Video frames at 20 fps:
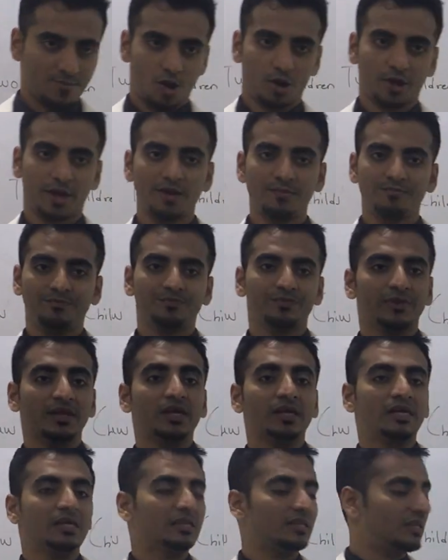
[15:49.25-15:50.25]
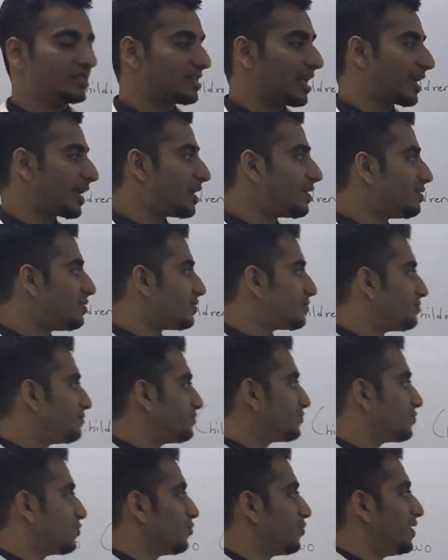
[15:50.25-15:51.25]
Okay? The second,
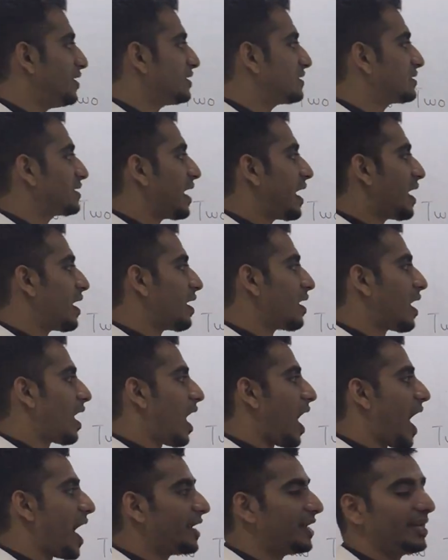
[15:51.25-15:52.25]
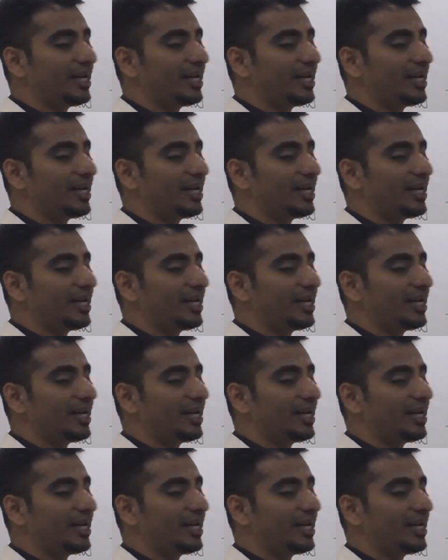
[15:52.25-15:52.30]
we say I